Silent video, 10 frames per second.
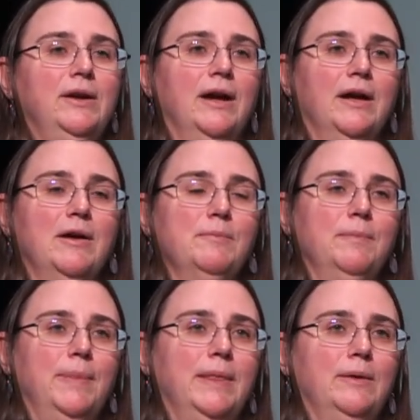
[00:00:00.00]

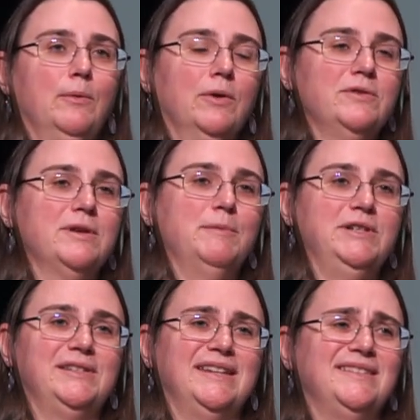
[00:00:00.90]
or someone
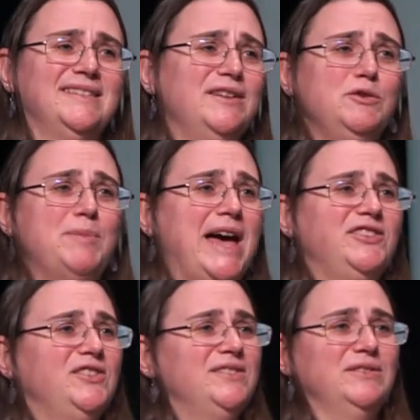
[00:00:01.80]
just has to send you
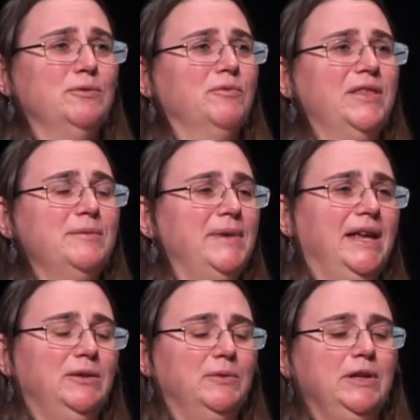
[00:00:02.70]
patches and you run them
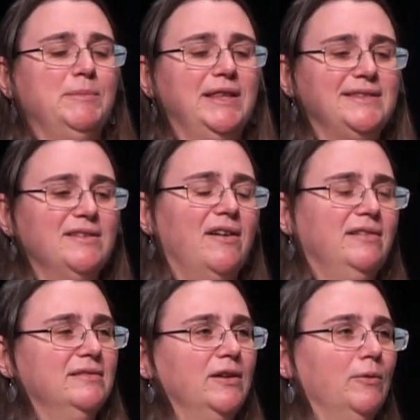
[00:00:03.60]
manually, but that's
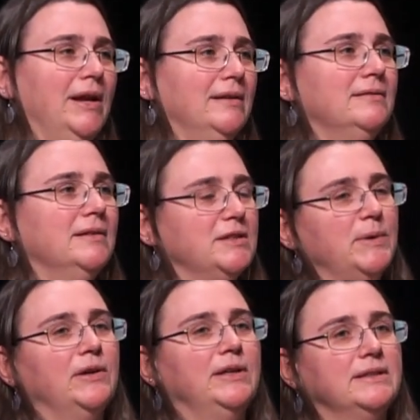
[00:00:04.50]
not a great
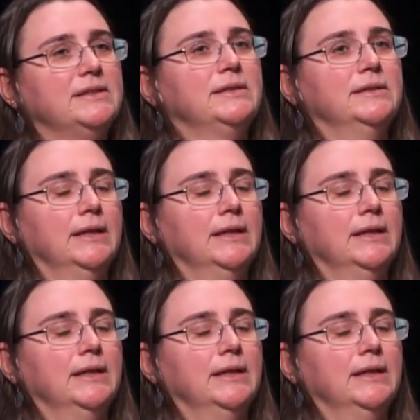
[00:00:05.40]
experience.